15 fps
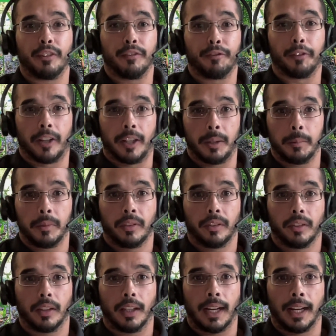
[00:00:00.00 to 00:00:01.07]

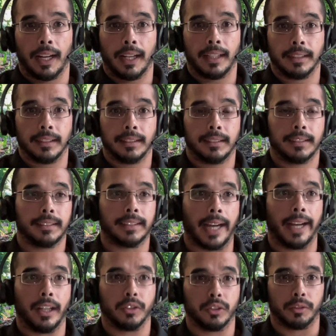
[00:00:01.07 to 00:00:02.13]
farms and
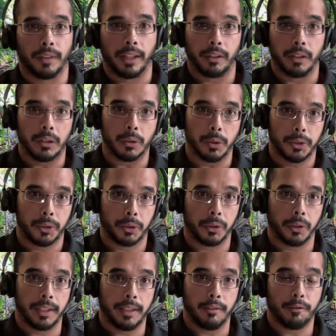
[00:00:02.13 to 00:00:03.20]
styles of
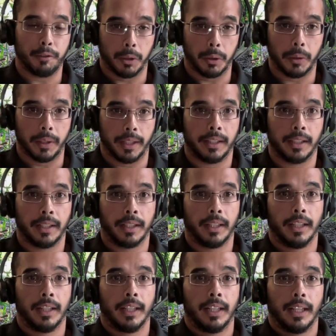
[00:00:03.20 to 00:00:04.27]
agricultural in Florida
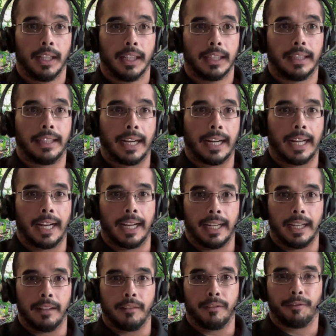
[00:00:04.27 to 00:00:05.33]
that
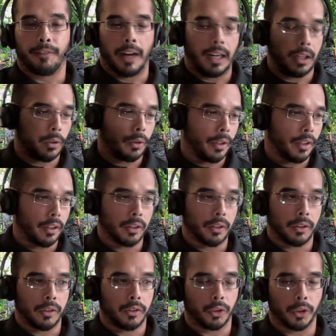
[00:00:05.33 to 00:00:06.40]
I follow either
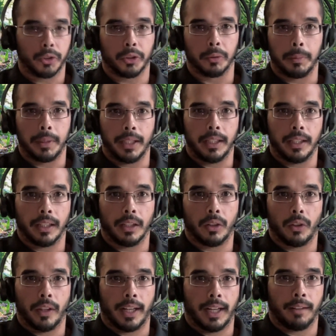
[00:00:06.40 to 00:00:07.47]
on social media
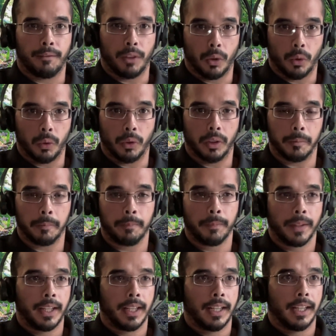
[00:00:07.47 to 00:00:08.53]
or that I've known them.
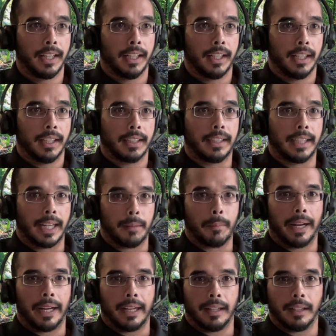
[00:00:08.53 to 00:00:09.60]
That
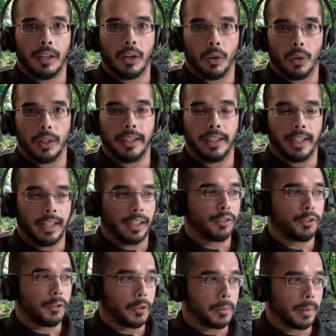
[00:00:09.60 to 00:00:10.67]
my goal in the
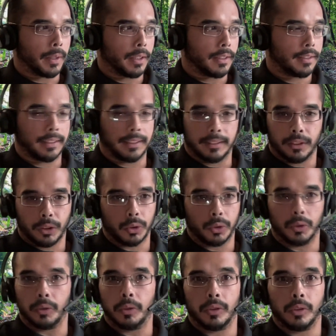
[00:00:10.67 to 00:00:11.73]
next few months is
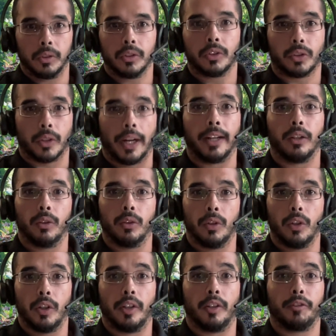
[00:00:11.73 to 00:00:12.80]
to try to
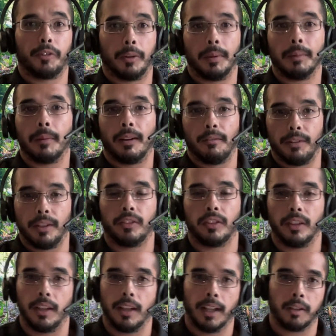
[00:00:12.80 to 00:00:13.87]
learn from them and
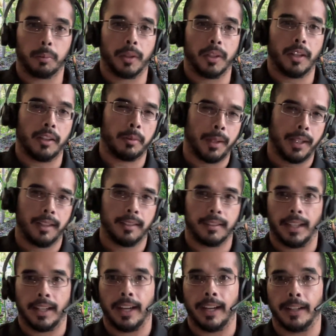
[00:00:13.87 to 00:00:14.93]
visit as many as
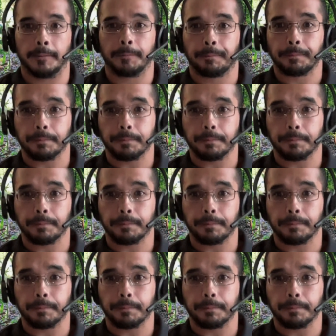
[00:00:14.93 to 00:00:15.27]
I can.